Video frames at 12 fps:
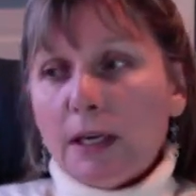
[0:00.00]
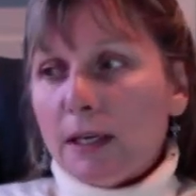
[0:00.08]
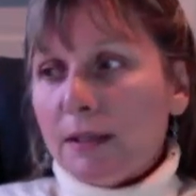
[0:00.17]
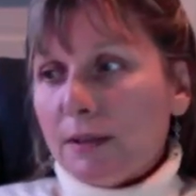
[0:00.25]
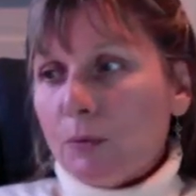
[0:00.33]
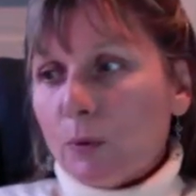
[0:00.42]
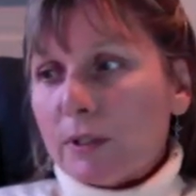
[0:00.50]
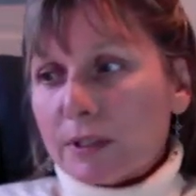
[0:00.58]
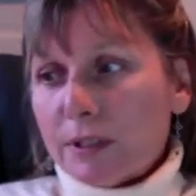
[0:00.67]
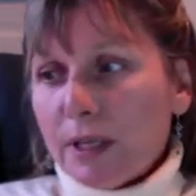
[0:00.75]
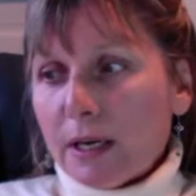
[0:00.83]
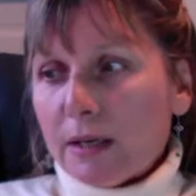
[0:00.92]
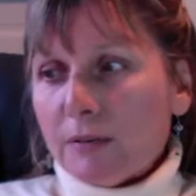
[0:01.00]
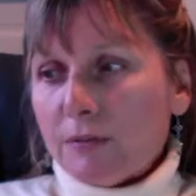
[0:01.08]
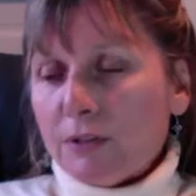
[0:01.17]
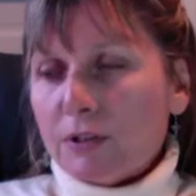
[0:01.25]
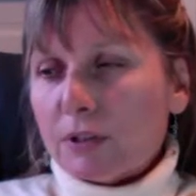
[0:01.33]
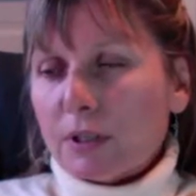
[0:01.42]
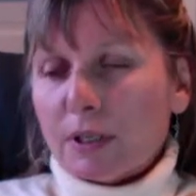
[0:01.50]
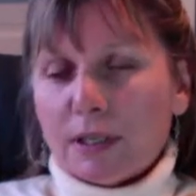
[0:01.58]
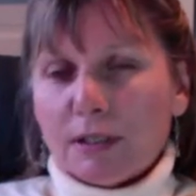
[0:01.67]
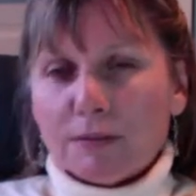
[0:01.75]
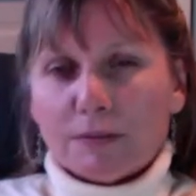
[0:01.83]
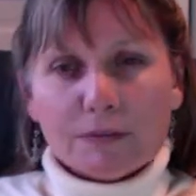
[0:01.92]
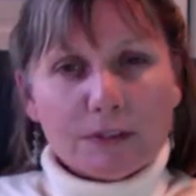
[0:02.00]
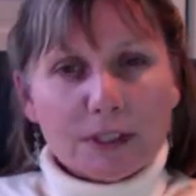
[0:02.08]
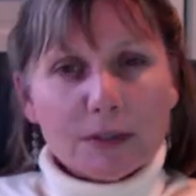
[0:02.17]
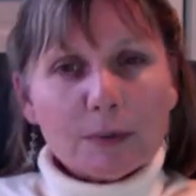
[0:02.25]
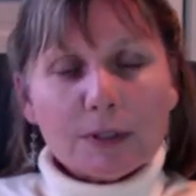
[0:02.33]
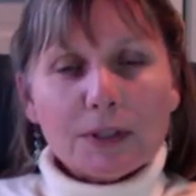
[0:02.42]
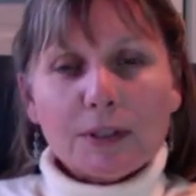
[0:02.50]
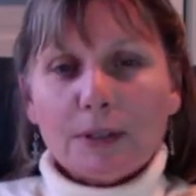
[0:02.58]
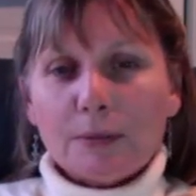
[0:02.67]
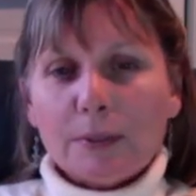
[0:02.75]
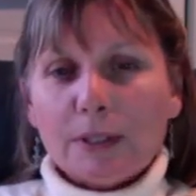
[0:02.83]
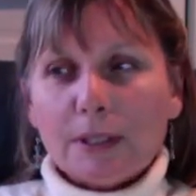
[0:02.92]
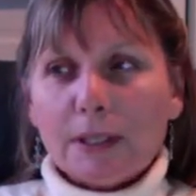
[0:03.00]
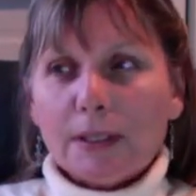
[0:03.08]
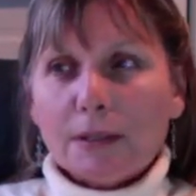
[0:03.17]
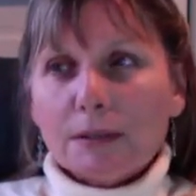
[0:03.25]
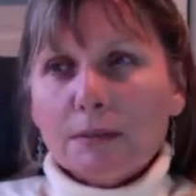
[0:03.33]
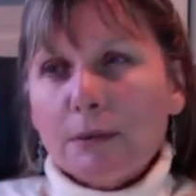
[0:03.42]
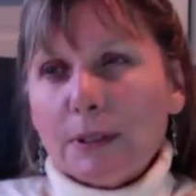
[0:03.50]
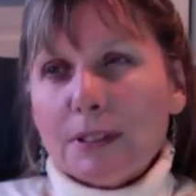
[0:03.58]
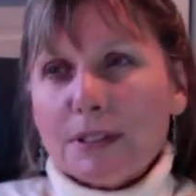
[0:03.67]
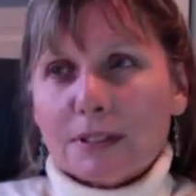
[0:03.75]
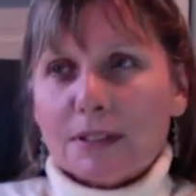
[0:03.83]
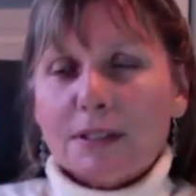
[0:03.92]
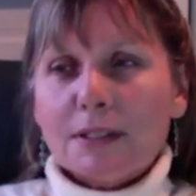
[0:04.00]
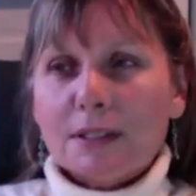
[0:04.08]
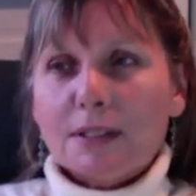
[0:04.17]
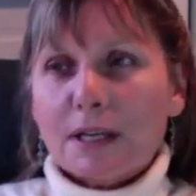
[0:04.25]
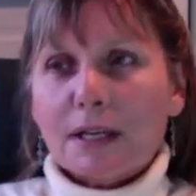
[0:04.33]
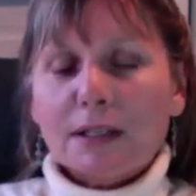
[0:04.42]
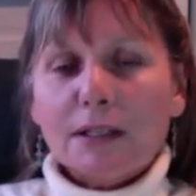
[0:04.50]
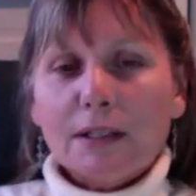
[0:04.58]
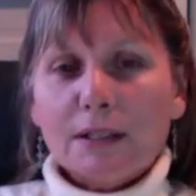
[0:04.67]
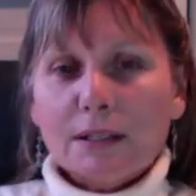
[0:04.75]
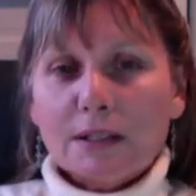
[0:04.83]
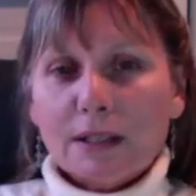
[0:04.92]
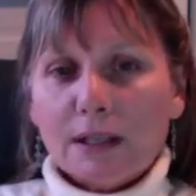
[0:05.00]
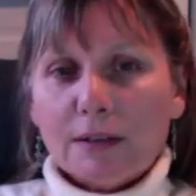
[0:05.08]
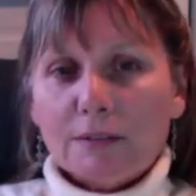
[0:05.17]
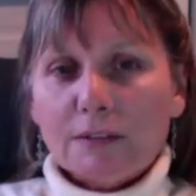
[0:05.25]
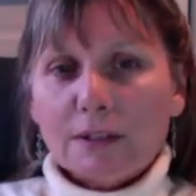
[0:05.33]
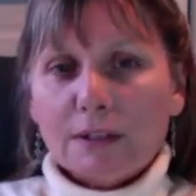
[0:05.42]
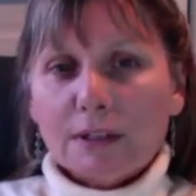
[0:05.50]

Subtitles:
And then what's left, you can kind of sit with a little bit like, what is this exactly that's left?